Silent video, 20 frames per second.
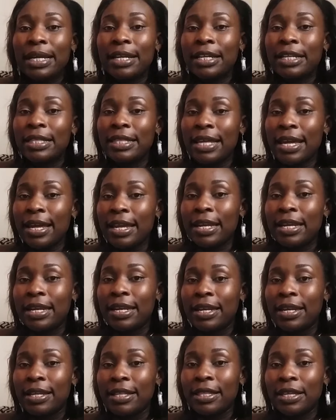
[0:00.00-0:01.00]
and
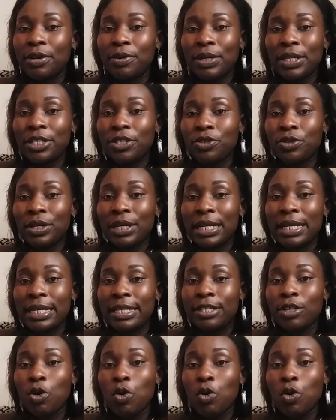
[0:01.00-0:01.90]
then the question is,